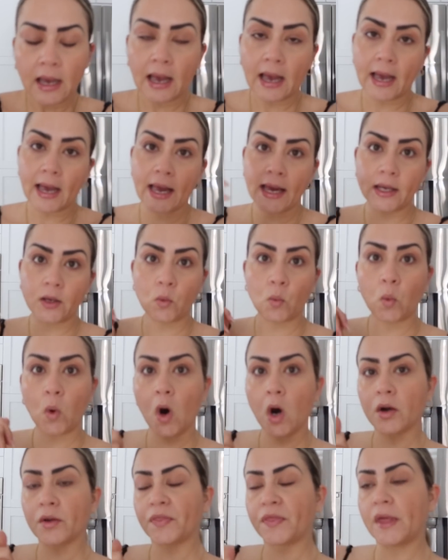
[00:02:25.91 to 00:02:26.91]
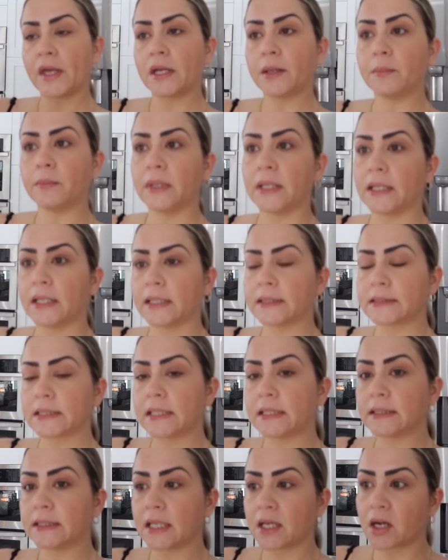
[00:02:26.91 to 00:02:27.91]
I walk 30 minutes
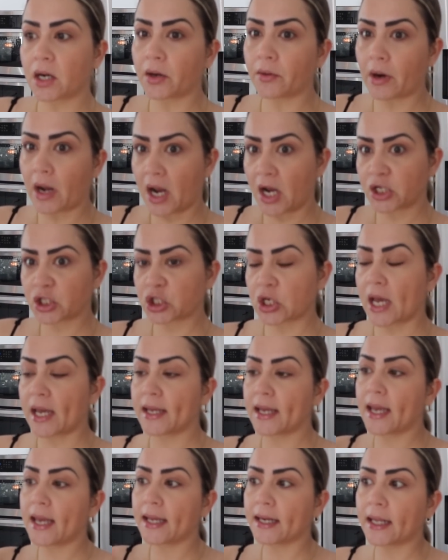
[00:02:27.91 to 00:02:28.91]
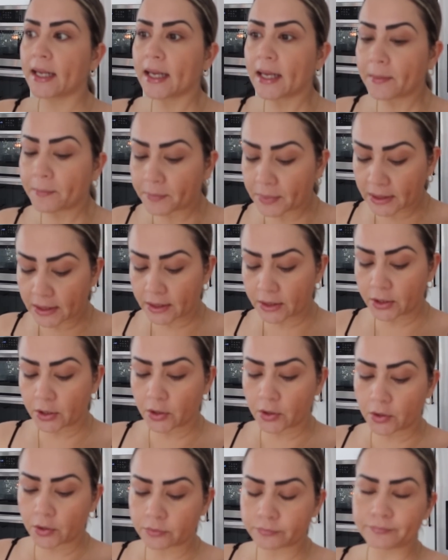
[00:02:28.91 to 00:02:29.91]
in the garage. I edit a
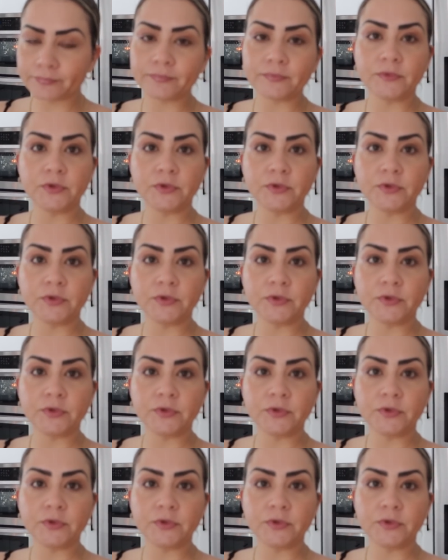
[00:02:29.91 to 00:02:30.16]
video.